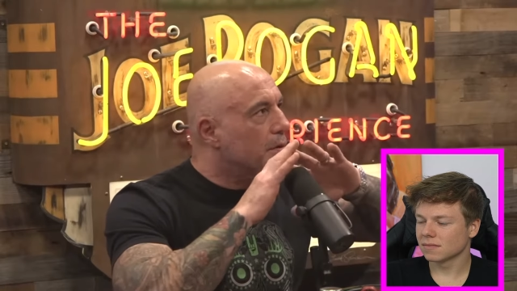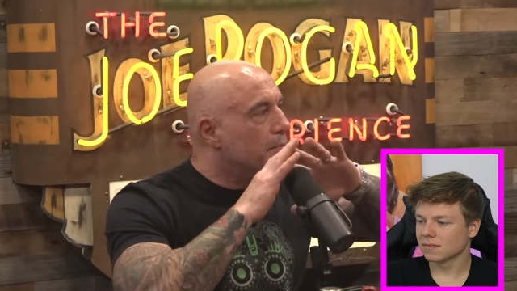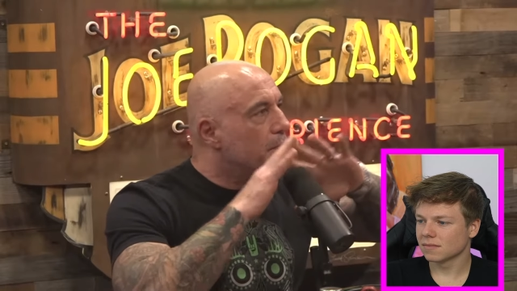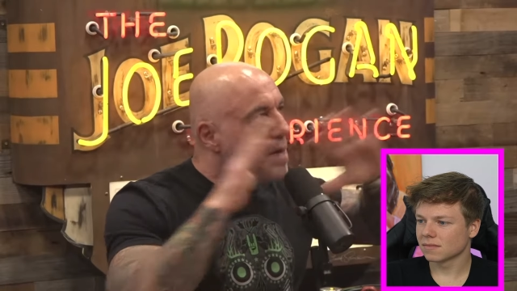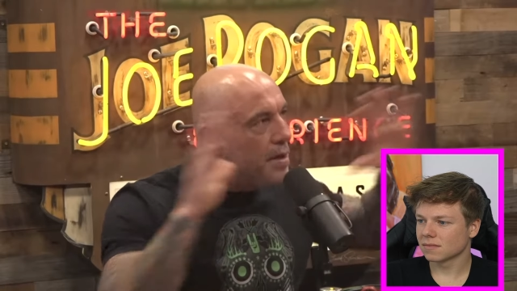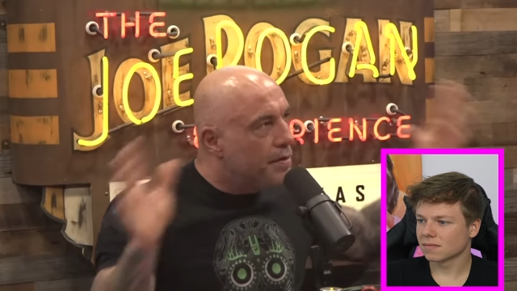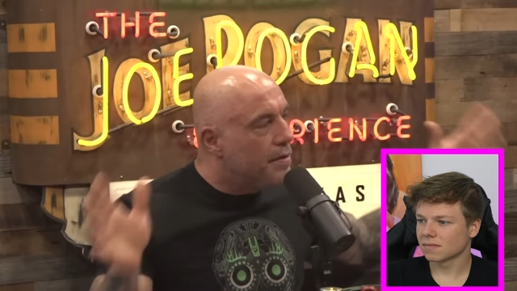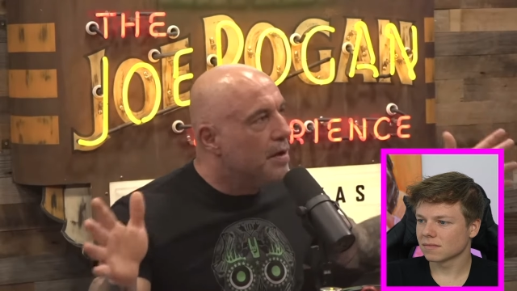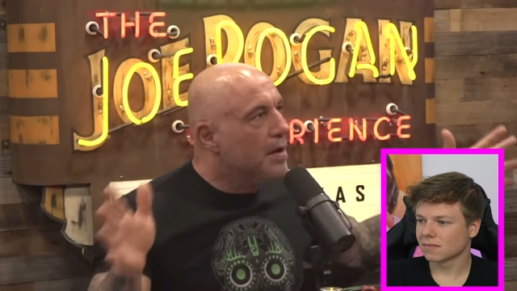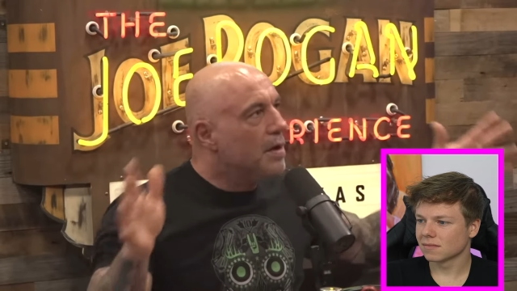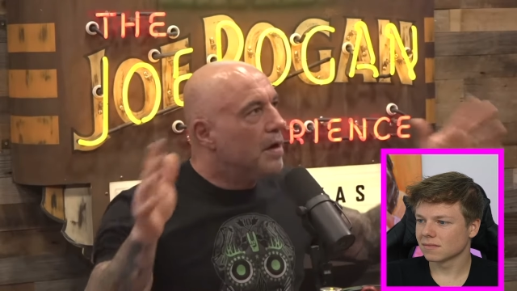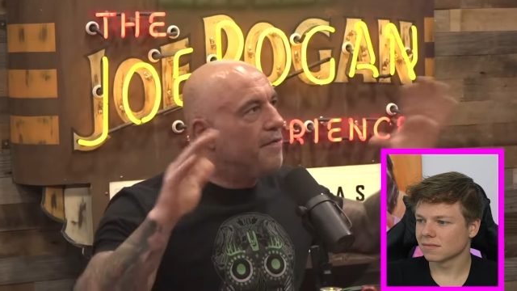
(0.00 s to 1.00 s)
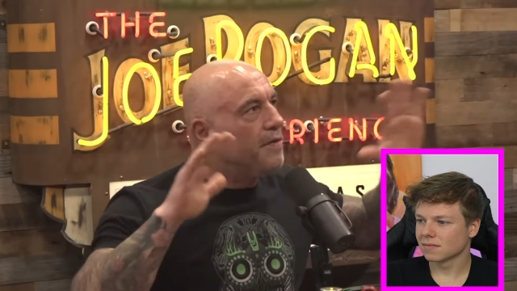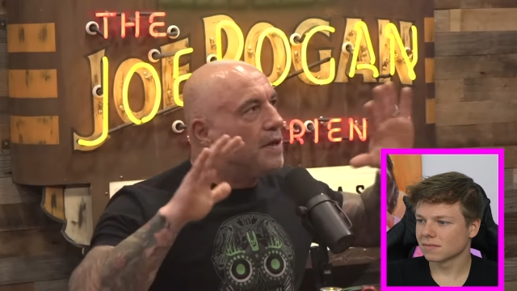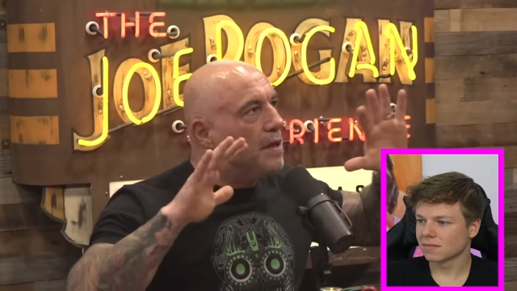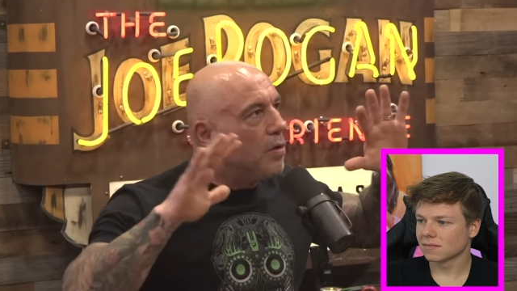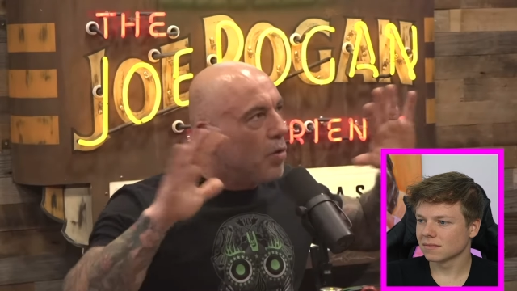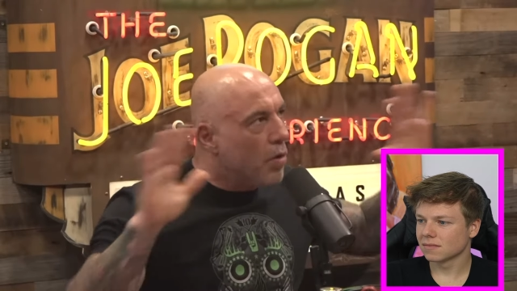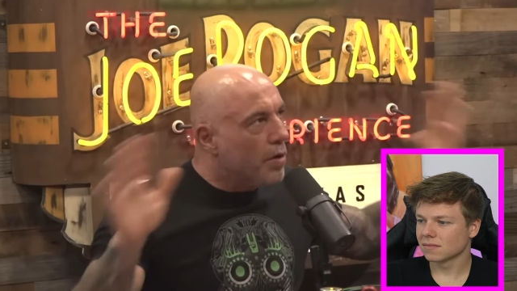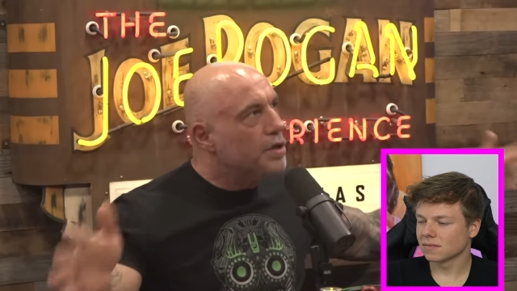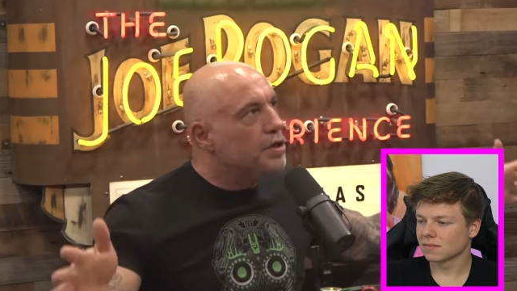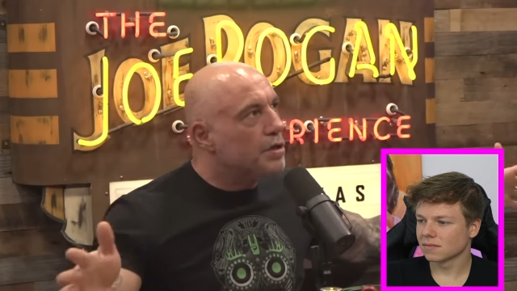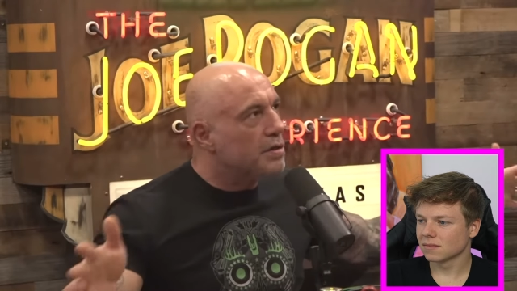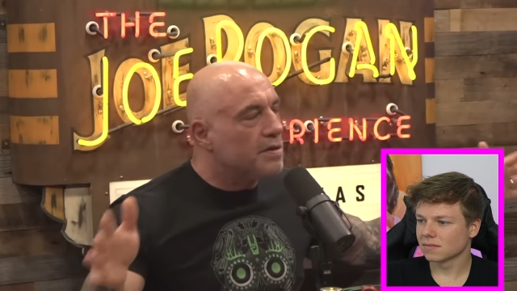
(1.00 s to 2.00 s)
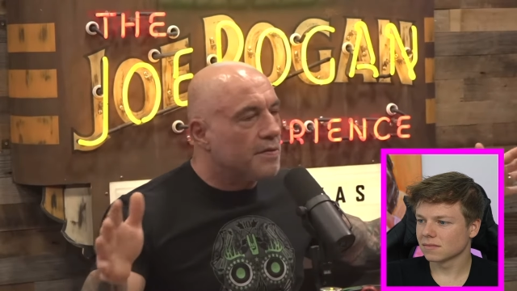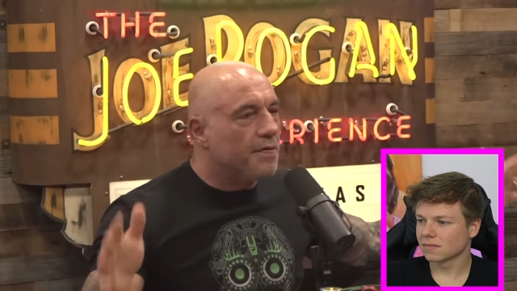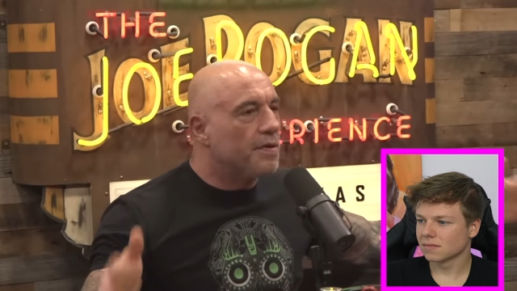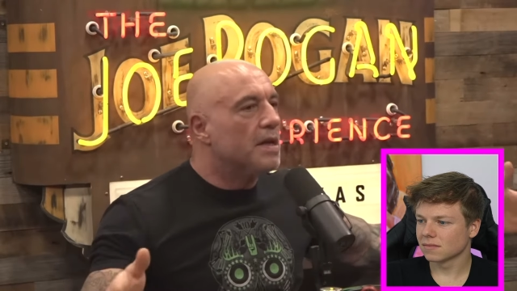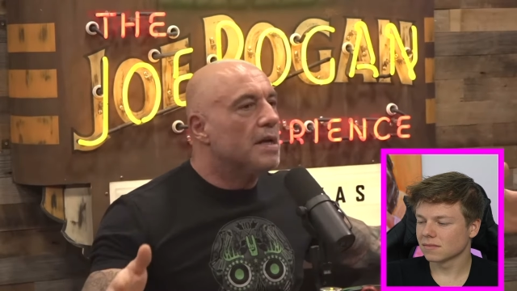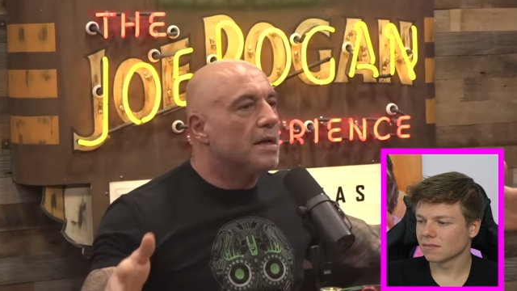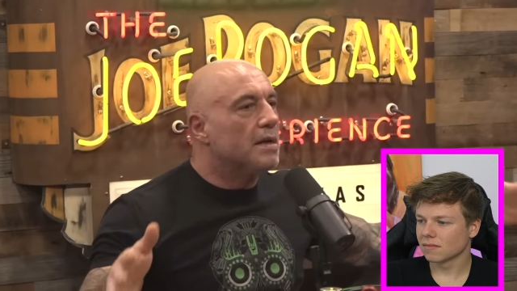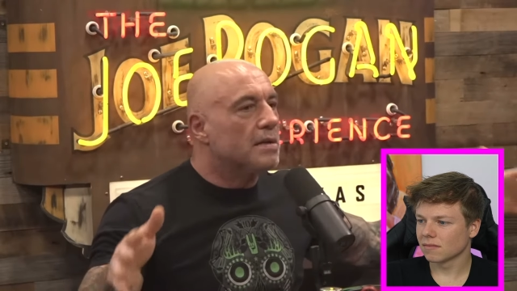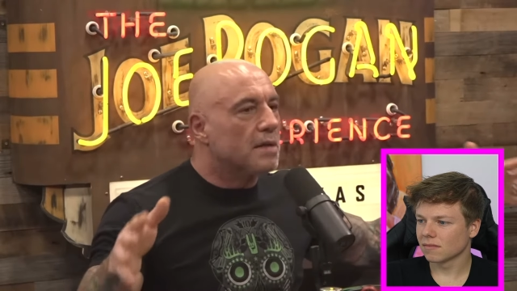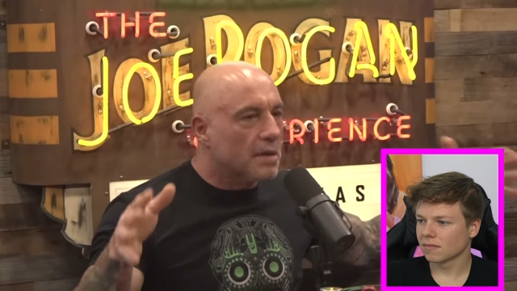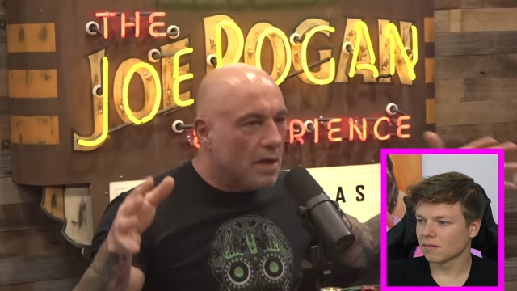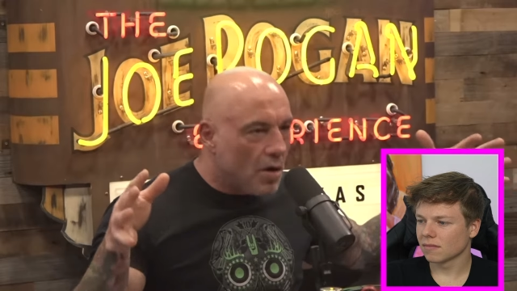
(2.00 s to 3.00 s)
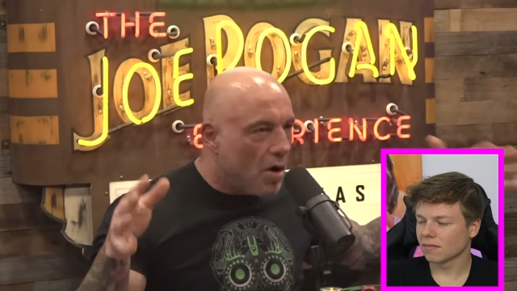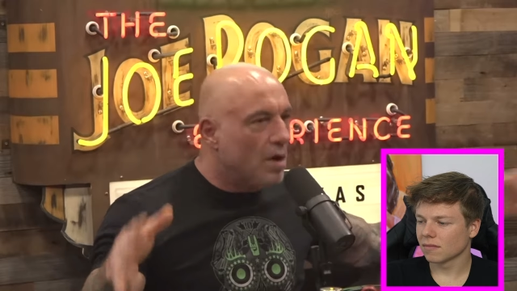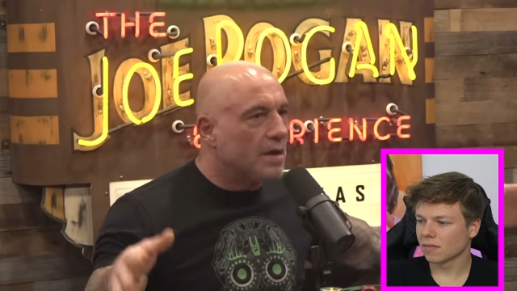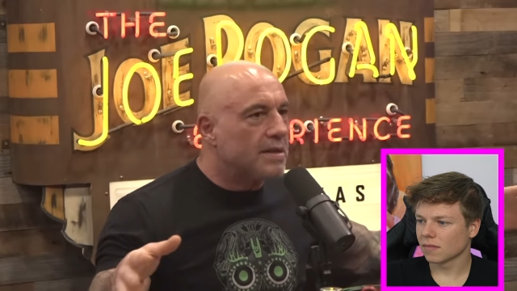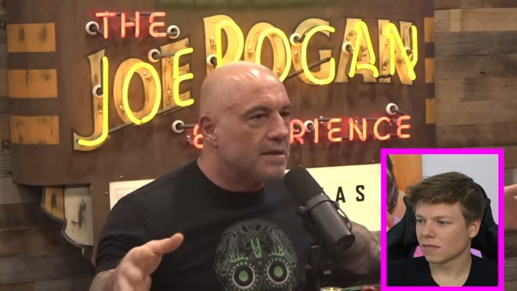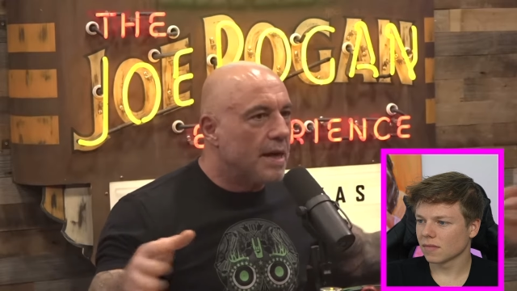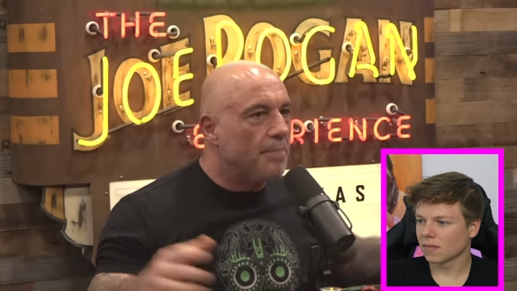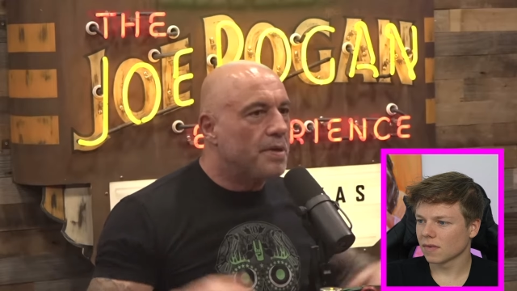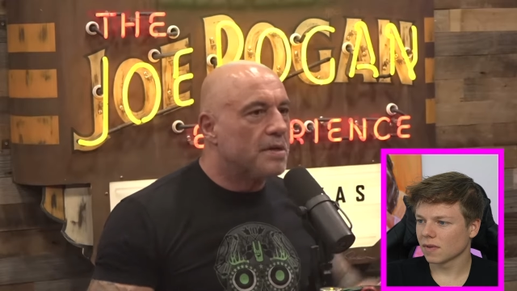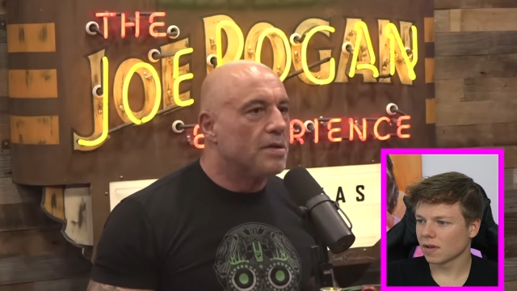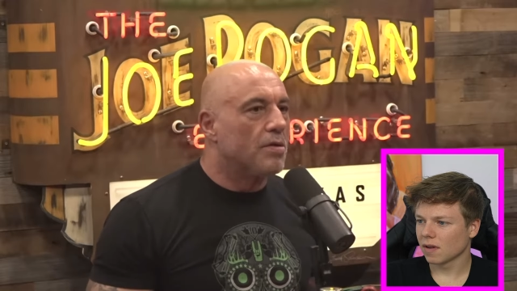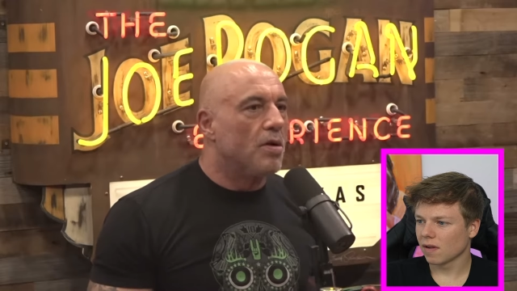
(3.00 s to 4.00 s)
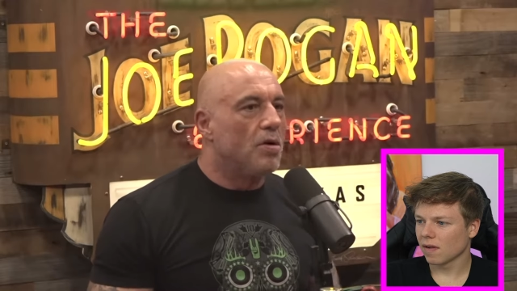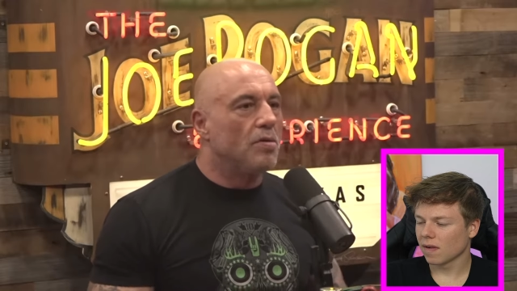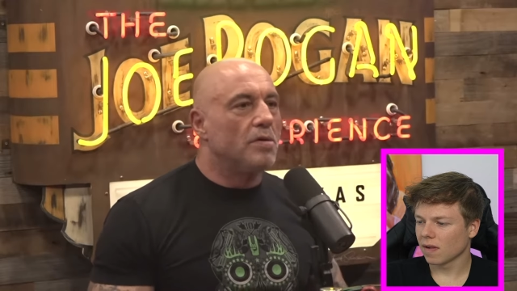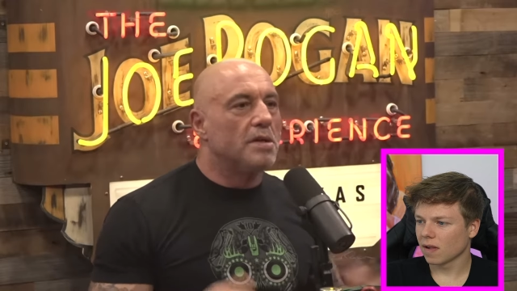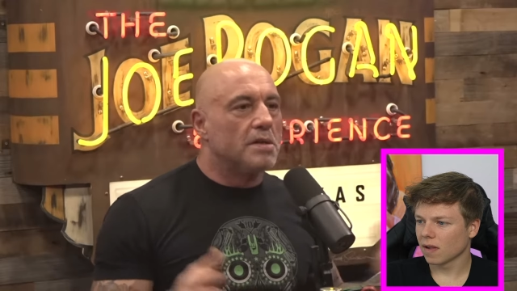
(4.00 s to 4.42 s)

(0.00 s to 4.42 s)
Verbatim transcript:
Speaker 1: myth of the origins of things that they all accept as their own.